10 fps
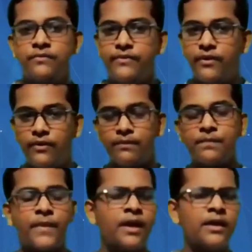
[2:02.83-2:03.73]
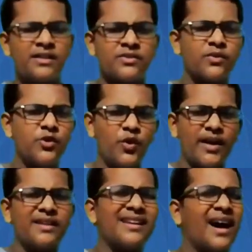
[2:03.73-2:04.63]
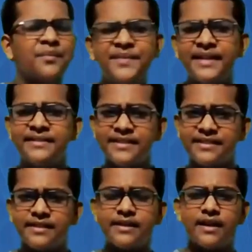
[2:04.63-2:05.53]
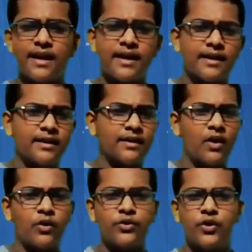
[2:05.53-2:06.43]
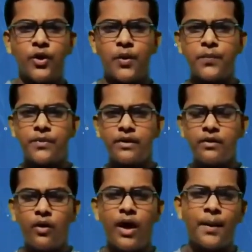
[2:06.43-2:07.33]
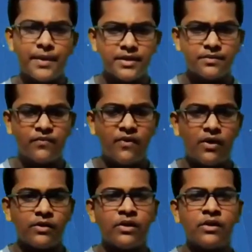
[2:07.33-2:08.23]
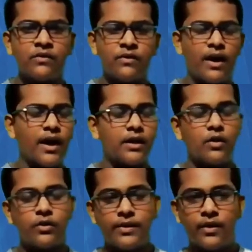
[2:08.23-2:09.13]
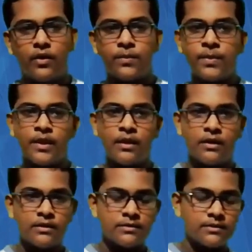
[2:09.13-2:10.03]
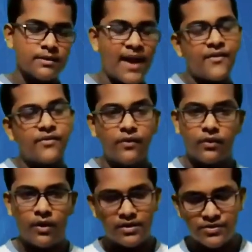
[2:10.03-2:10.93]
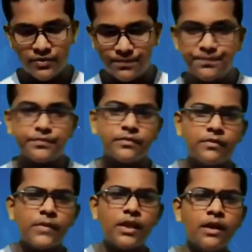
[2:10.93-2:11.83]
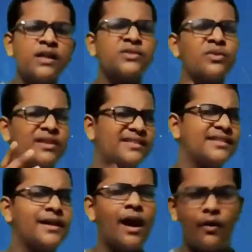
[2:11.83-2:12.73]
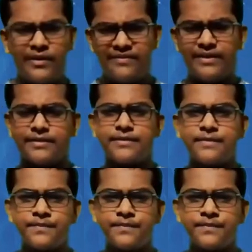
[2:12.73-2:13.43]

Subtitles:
phones. So you can update this on your Apple phone and on your Android phone also. So let's see how it works.